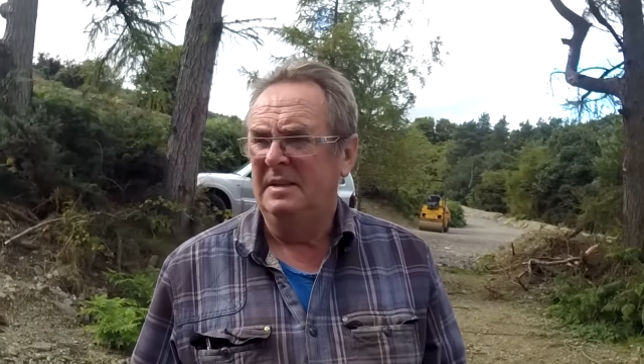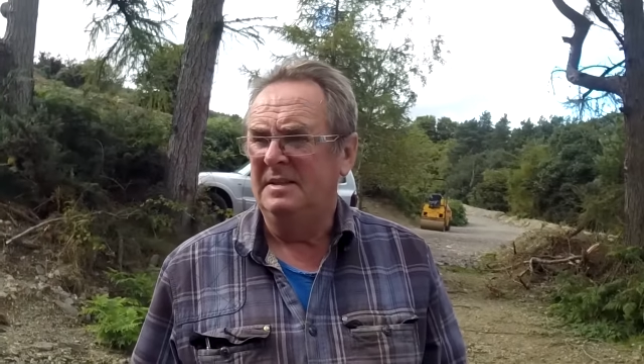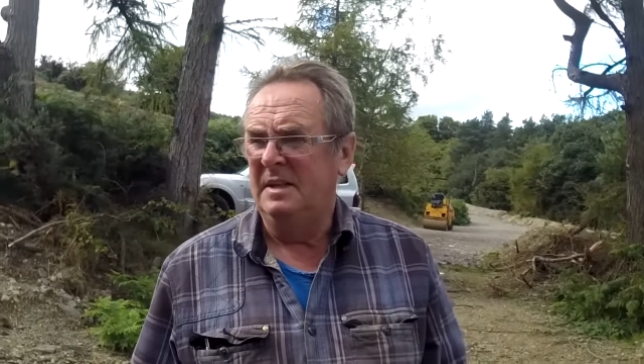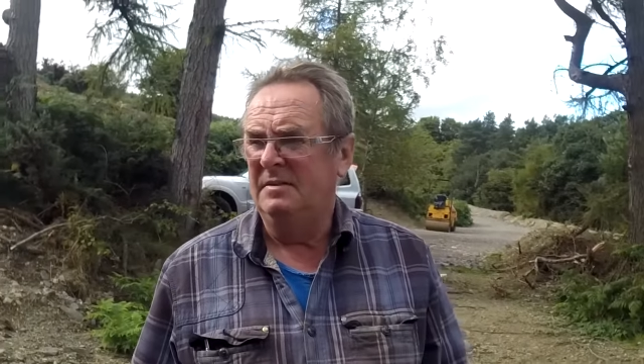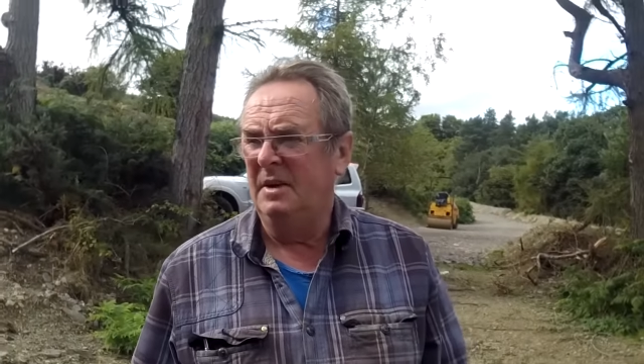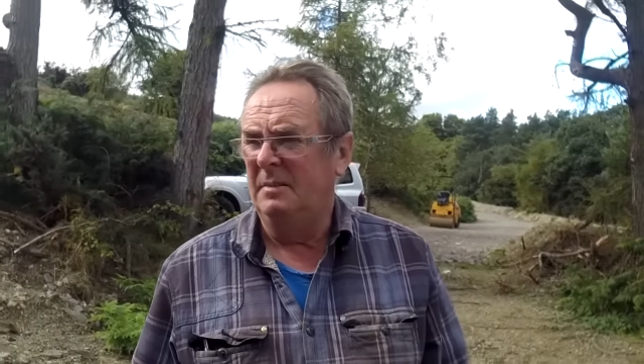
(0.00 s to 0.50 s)

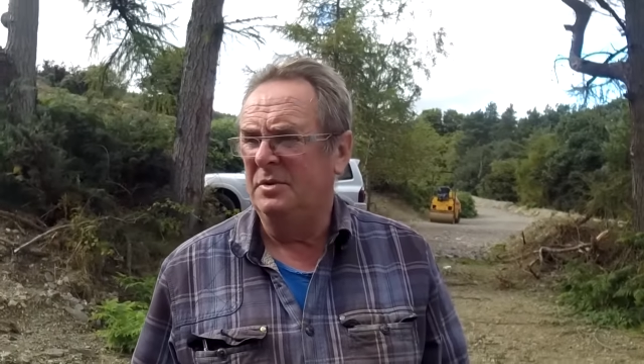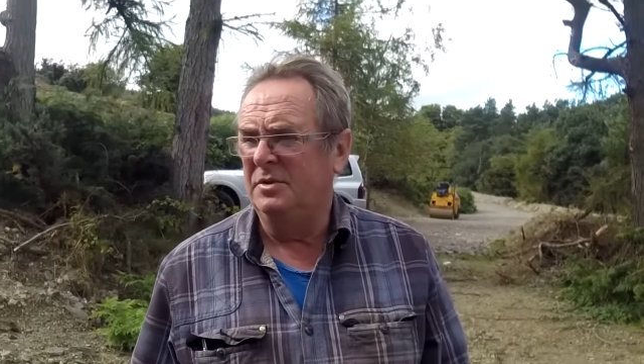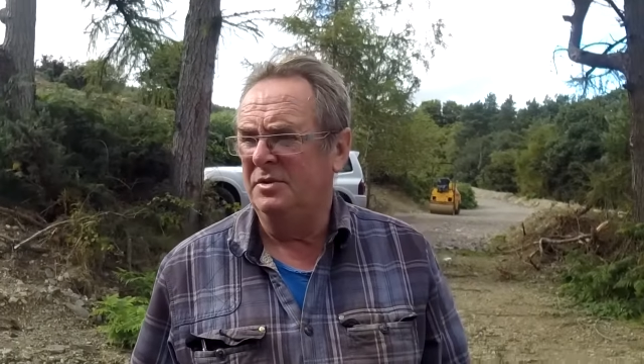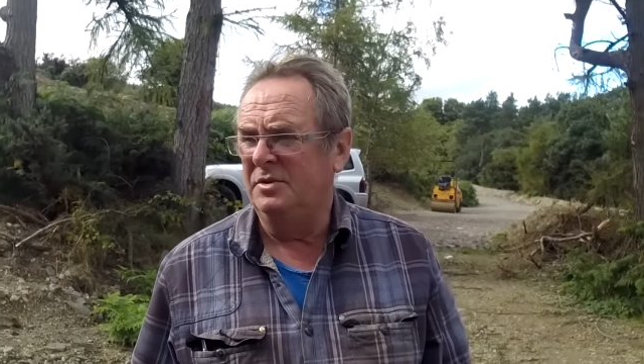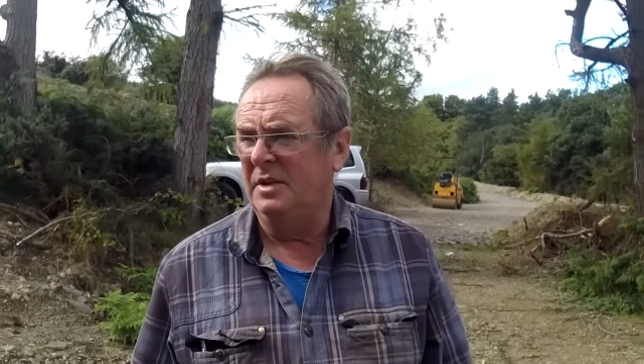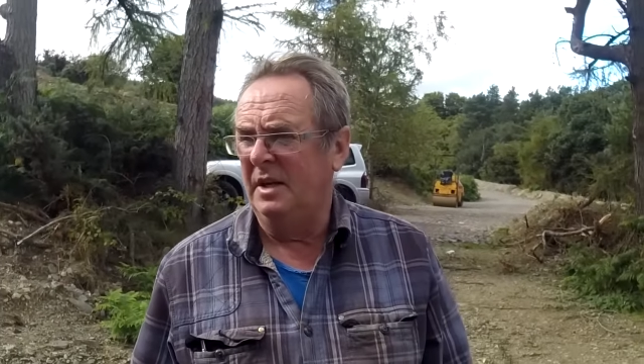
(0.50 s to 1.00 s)
This evening, I'm
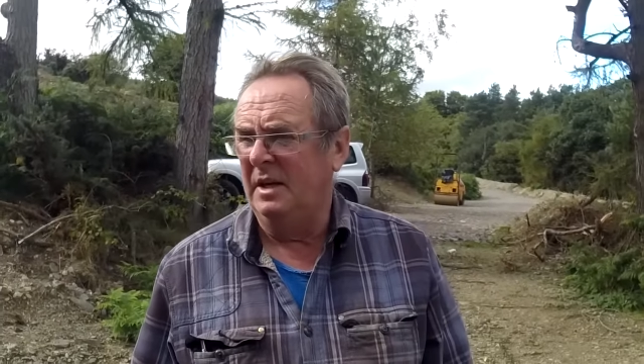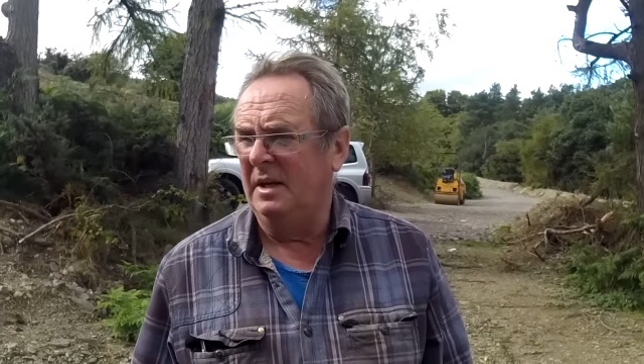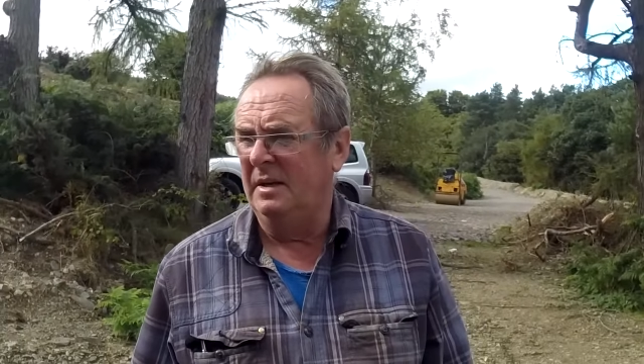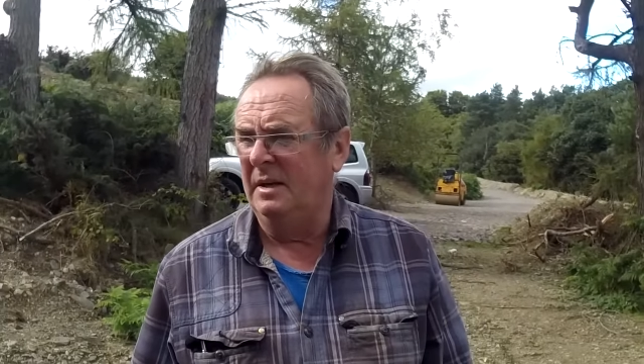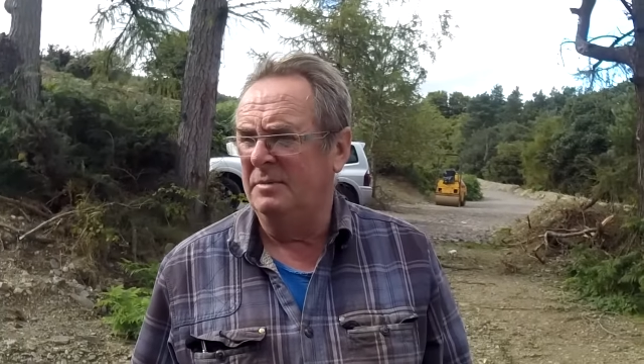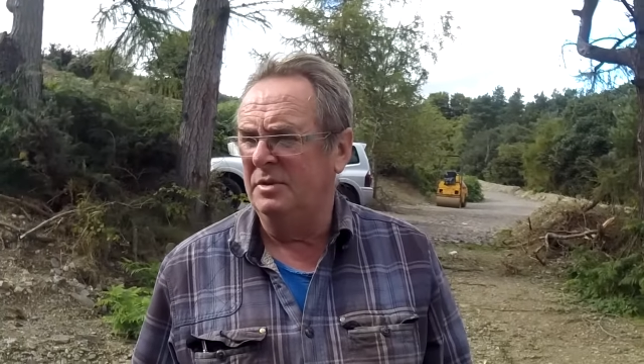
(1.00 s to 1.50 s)
just
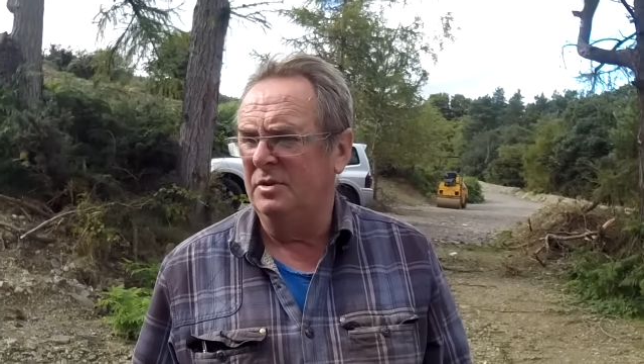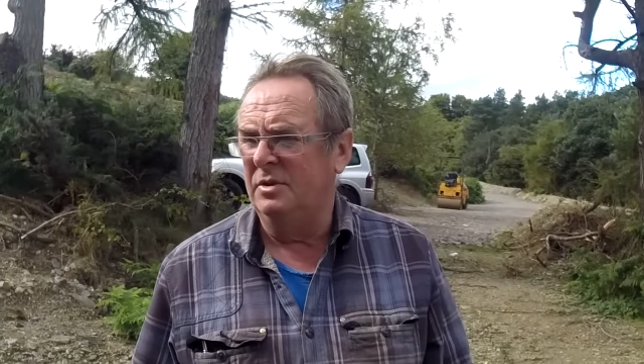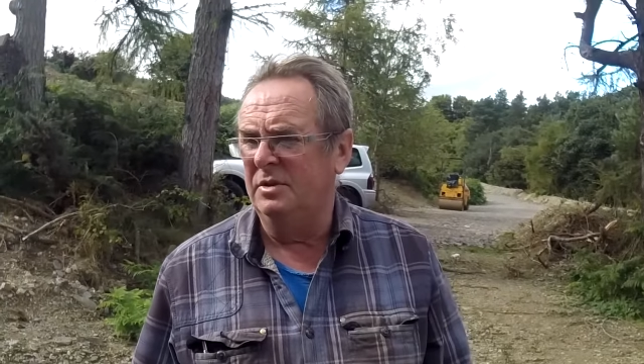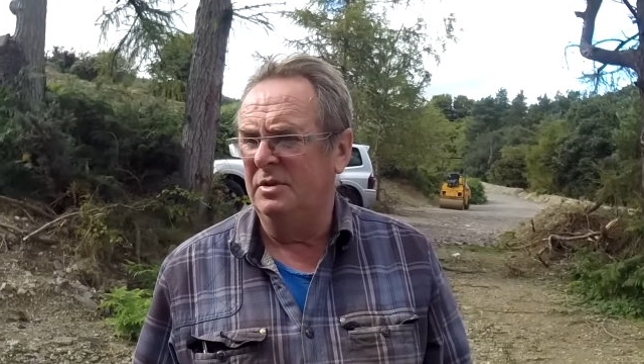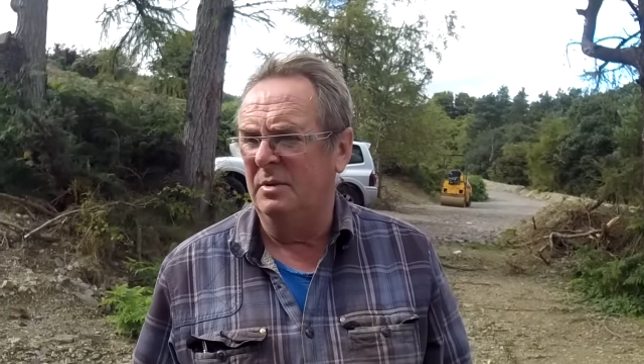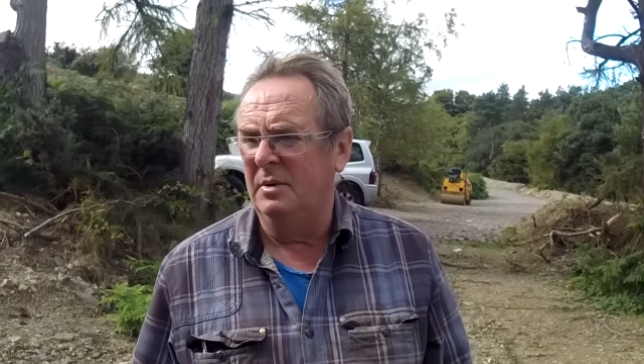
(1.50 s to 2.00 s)
going
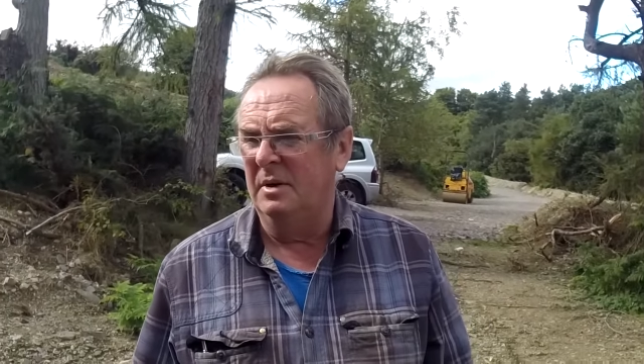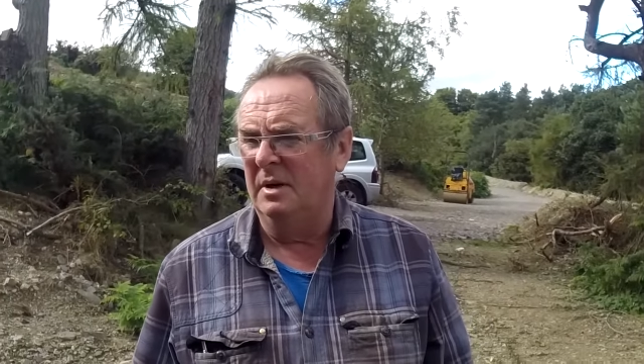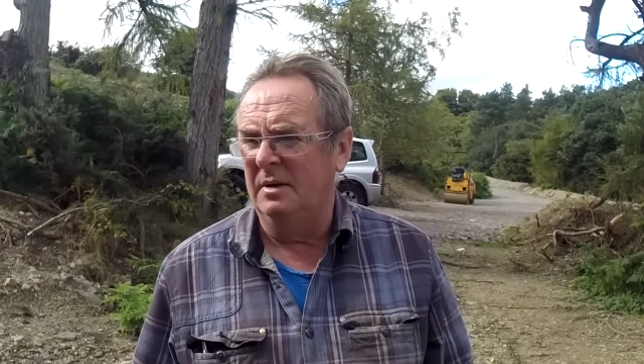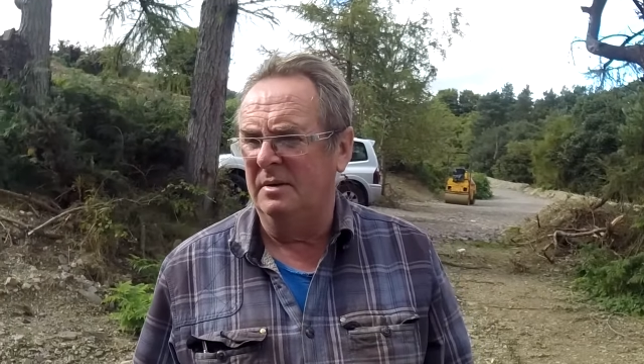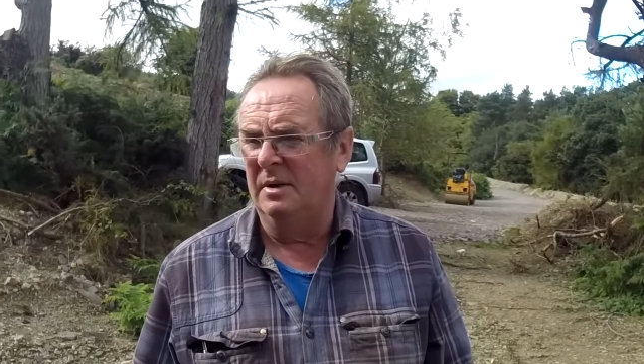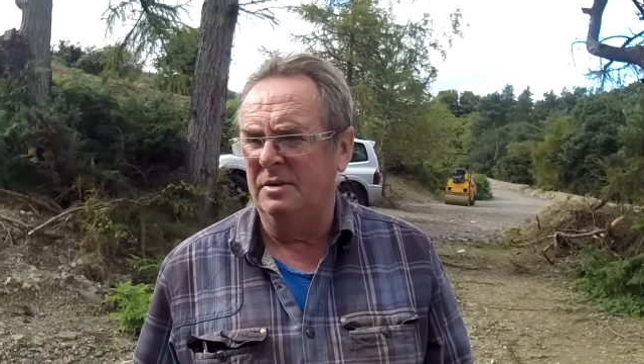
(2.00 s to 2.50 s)
to do
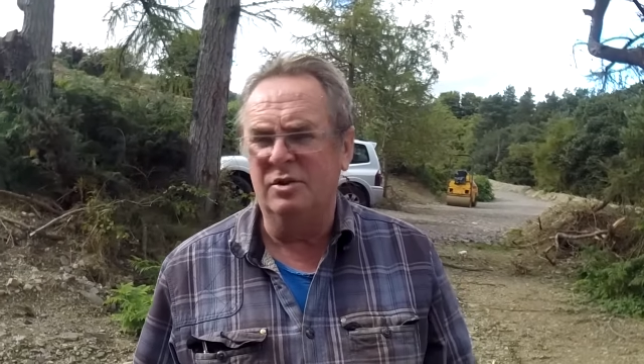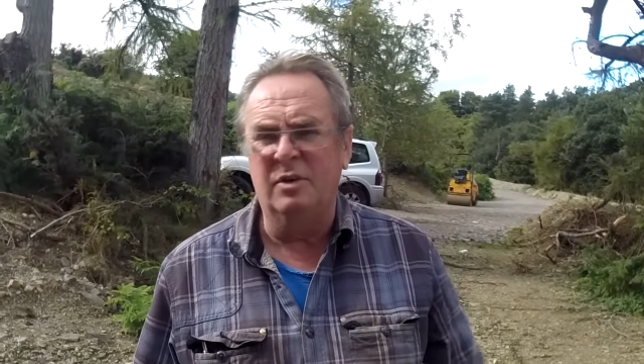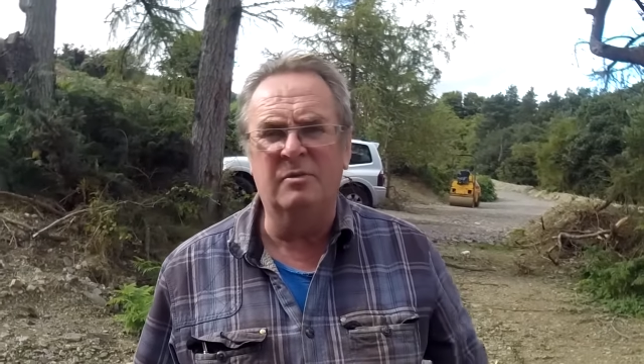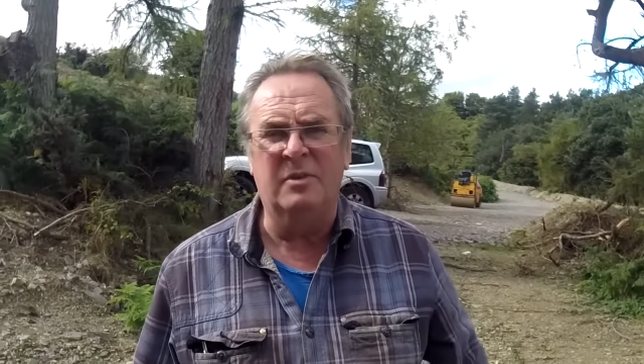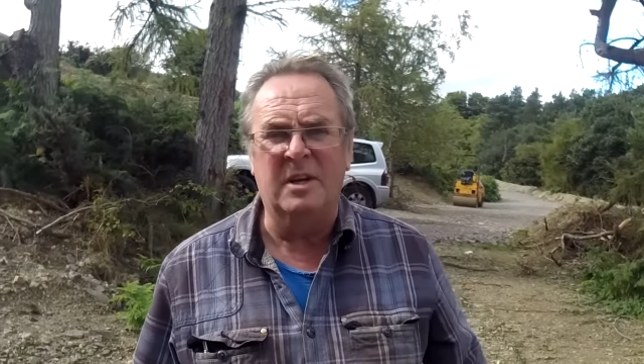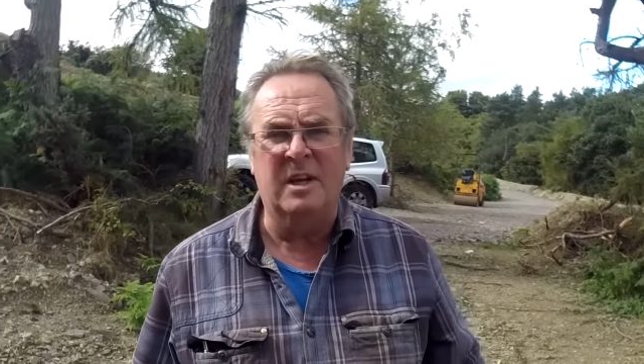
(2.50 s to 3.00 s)
a
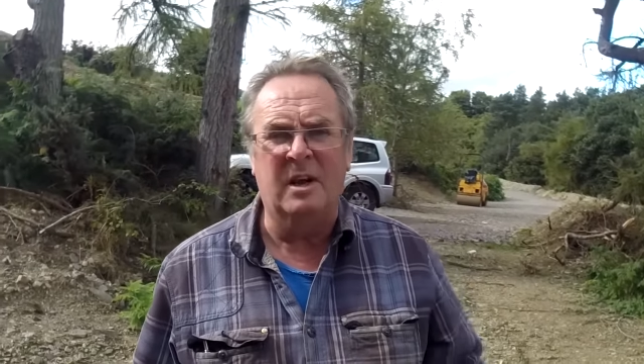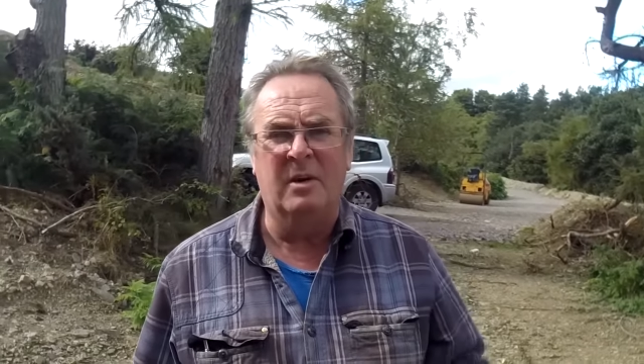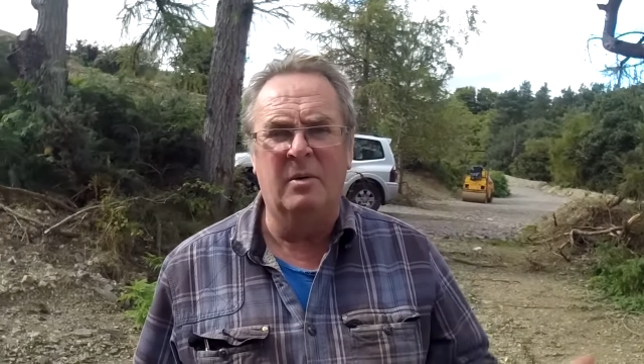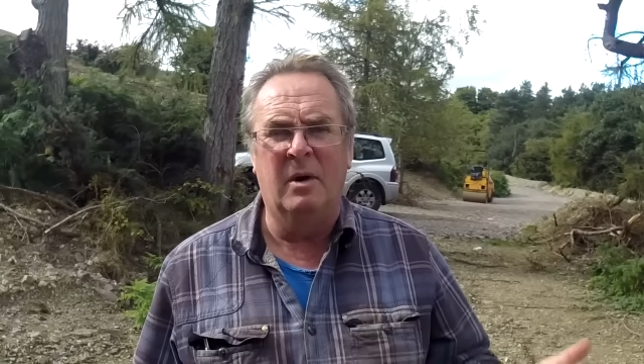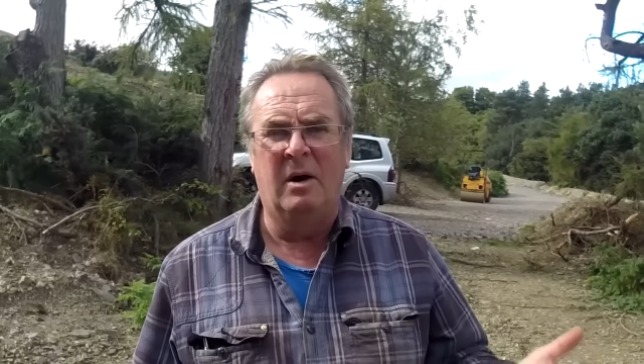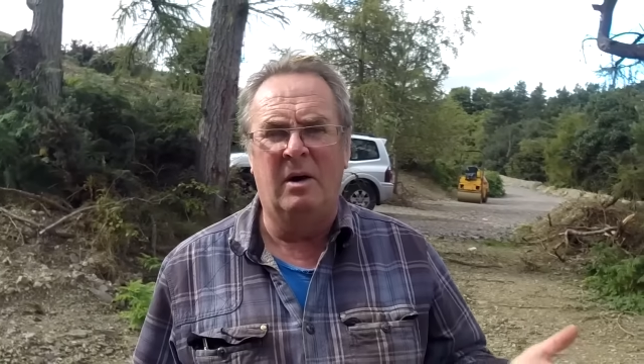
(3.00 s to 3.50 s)
short
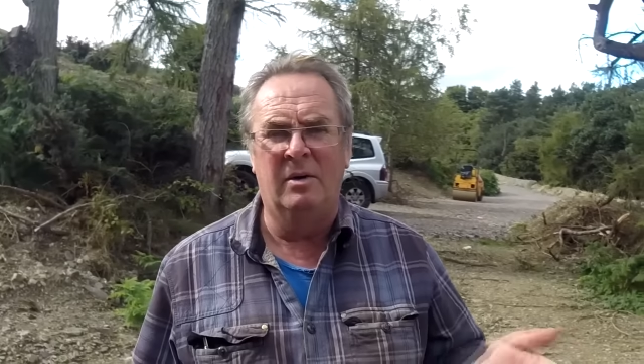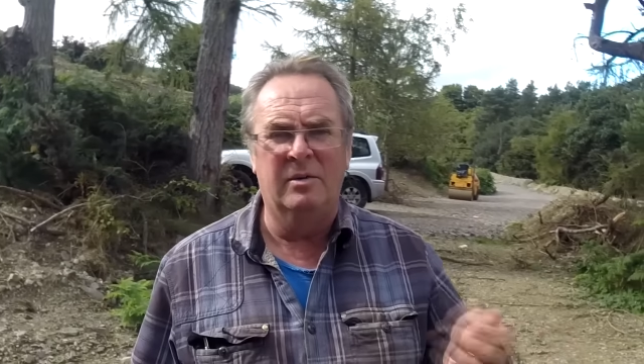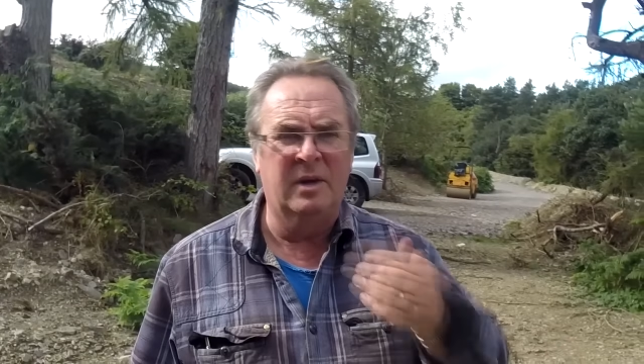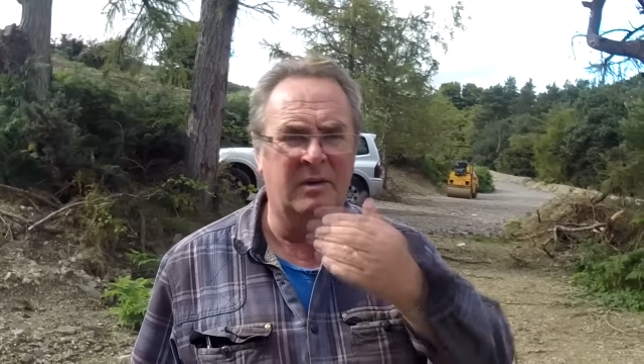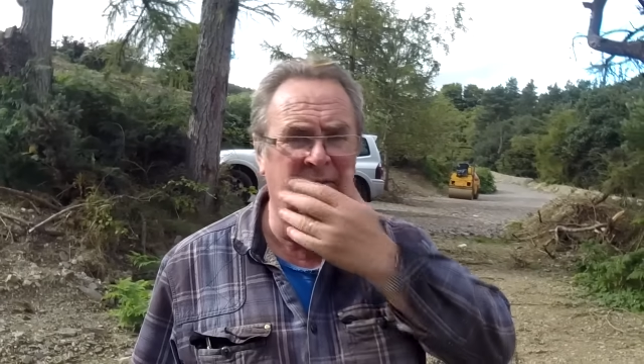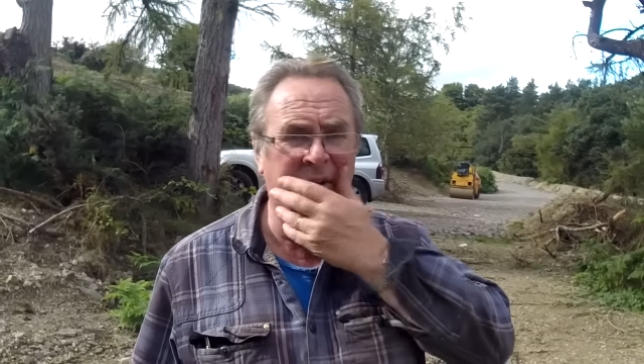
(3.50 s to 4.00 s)
video on.